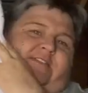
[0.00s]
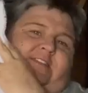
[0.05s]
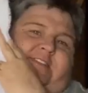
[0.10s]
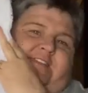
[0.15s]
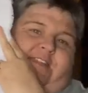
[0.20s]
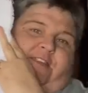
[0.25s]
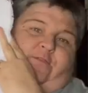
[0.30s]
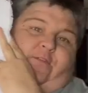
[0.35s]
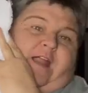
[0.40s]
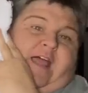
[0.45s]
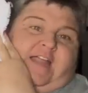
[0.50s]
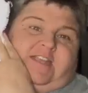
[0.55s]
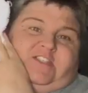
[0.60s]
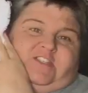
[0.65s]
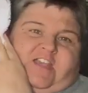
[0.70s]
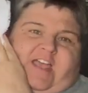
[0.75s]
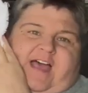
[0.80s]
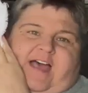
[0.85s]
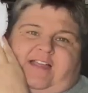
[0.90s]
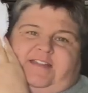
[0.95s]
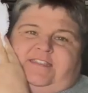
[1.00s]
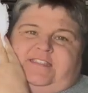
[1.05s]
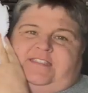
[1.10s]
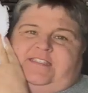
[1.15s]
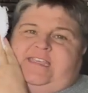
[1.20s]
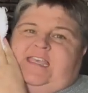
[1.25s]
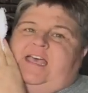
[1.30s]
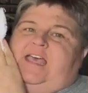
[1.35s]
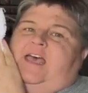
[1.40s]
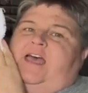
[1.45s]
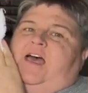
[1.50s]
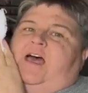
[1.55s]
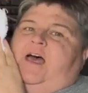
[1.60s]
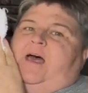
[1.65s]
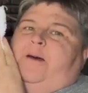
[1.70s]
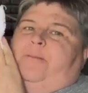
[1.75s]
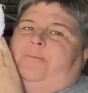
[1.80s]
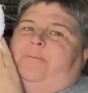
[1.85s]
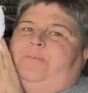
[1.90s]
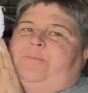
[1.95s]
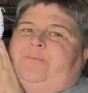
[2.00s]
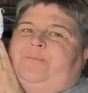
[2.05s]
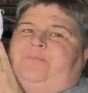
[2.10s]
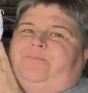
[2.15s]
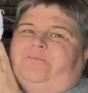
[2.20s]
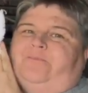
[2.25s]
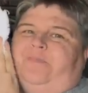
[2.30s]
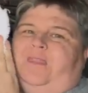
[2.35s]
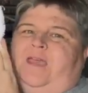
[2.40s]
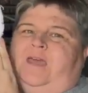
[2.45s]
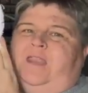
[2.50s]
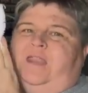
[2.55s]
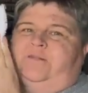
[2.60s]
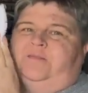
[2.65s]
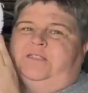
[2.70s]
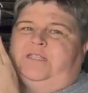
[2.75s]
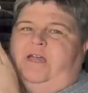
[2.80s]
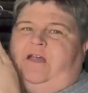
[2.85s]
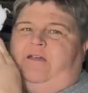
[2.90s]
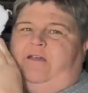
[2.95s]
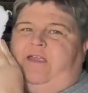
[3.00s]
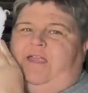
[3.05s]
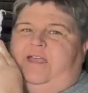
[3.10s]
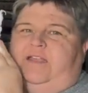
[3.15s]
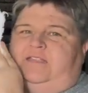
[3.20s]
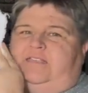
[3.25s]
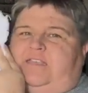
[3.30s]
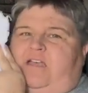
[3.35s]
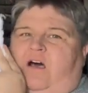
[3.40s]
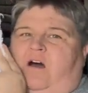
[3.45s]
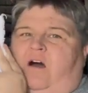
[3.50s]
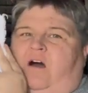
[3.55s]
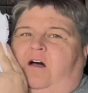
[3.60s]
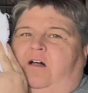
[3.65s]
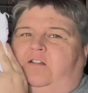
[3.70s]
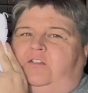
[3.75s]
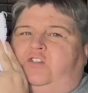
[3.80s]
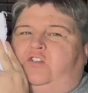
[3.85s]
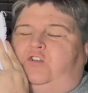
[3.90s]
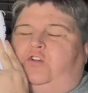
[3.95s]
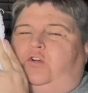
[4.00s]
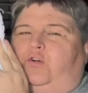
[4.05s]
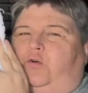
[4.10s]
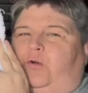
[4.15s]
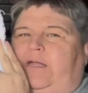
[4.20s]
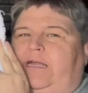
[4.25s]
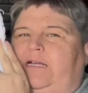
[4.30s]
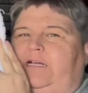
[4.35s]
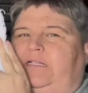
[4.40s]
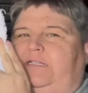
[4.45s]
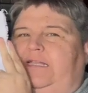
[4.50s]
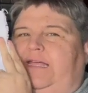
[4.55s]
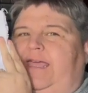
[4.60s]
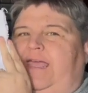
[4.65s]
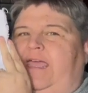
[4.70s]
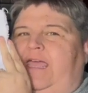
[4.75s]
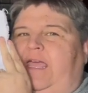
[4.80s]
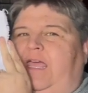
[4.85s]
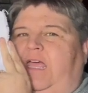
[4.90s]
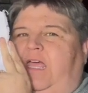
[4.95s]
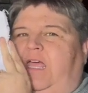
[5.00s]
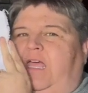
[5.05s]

see the red yet. And I'm sorry, it's all crinkly.